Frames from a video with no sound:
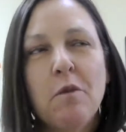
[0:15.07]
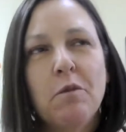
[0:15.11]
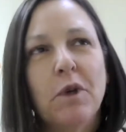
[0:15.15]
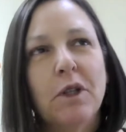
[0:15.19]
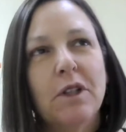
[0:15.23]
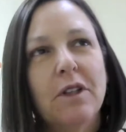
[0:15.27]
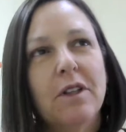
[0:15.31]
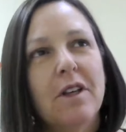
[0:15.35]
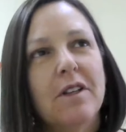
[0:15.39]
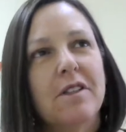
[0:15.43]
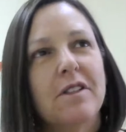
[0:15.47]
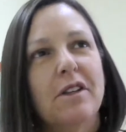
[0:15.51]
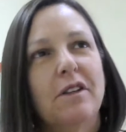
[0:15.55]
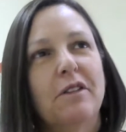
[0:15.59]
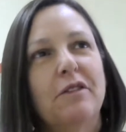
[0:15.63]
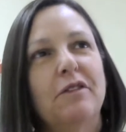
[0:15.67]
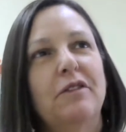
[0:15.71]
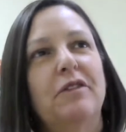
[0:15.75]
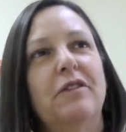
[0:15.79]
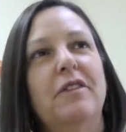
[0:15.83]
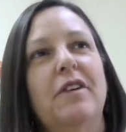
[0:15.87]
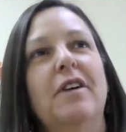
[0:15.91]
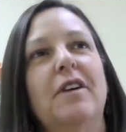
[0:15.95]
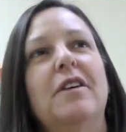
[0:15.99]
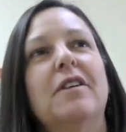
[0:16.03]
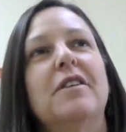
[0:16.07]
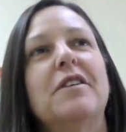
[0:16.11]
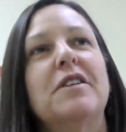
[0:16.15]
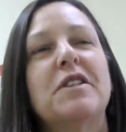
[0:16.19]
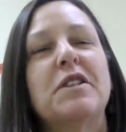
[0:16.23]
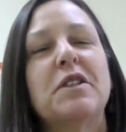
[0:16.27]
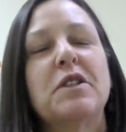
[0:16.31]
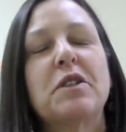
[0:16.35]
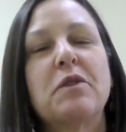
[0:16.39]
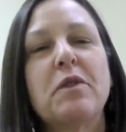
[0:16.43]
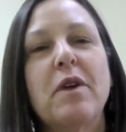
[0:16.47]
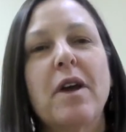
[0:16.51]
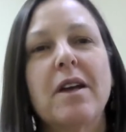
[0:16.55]
with lots of
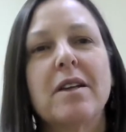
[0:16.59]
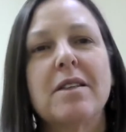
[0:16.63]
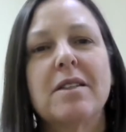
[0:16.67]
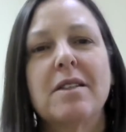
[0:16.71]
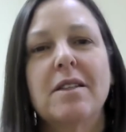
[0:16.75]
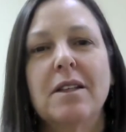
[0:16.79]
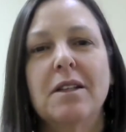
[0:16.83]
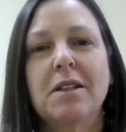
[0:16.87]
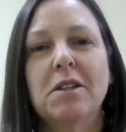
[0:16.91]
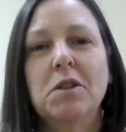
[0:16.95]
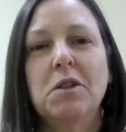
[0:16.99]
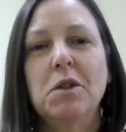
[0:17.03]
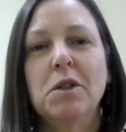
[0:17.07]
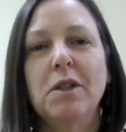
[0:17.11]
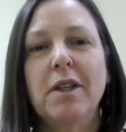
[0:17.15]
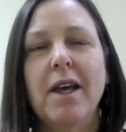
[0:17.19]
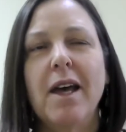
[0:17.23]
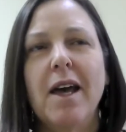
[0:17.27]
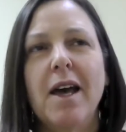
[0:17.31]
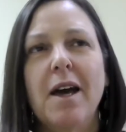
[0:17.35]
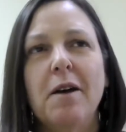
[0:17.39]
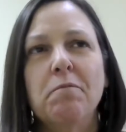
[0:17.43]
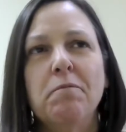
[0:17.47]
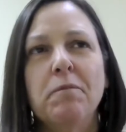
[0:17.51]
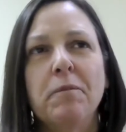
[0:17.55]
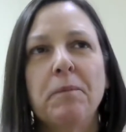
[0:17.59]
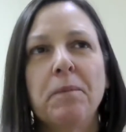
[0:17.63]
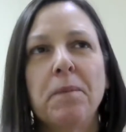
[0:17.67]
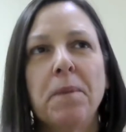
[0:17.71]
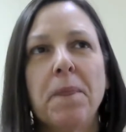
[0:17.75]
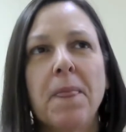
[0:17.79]
stress into them.